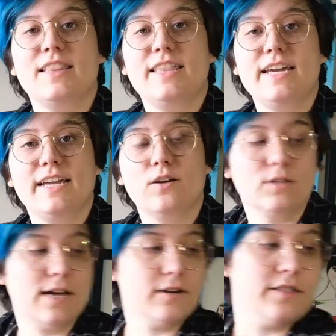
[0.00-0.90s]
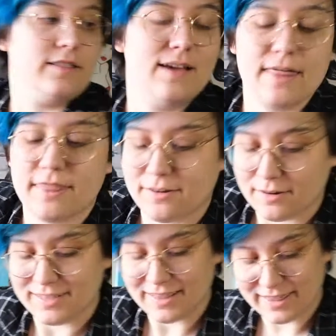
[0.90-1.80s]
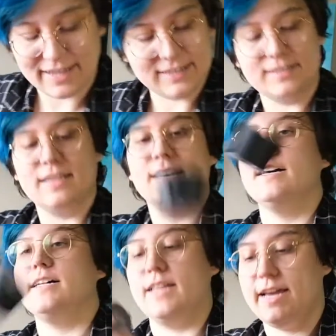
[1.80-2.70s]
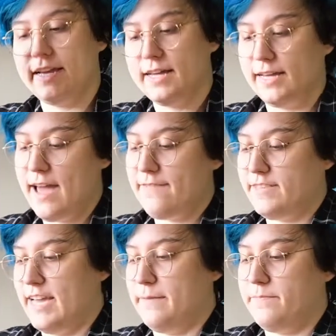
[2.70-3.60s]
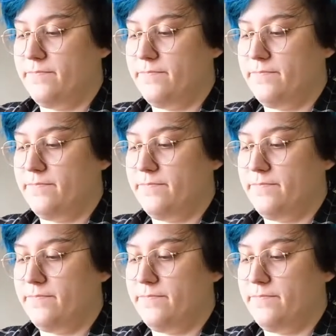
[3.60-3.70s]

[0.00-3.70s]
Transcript: They can hold other things like gaff tape.